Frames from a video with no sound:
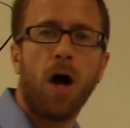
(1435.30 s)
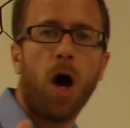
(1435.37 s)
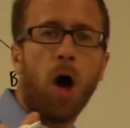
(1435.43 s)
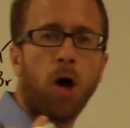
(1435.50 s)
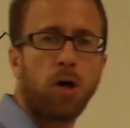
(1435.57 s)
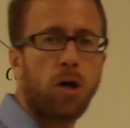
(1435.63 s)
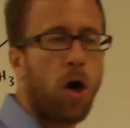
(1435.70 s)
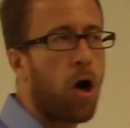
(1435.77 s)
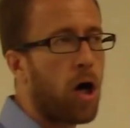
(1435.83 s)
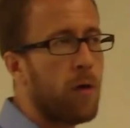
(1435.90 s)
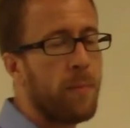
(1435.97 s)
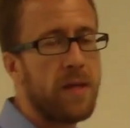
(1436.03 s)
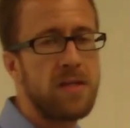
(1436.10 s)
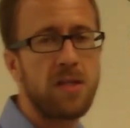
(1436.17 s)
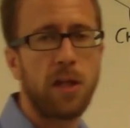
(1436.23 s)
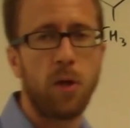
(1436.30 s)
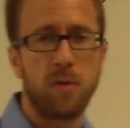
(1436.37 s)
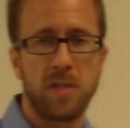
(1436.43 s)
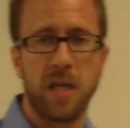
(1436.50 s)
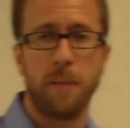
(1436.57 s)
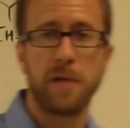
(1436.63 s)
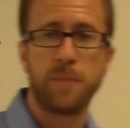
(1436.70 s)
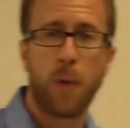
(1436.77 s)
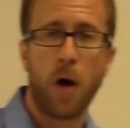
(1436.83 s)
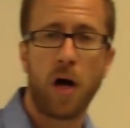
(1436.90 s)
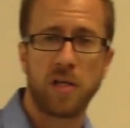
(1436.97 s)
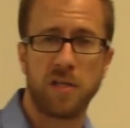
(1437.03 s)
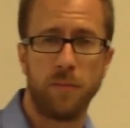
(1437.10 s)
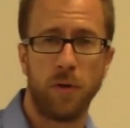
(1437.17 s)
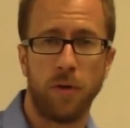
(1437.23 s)
our carbons the lowest numbers
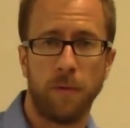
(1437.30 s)
possible.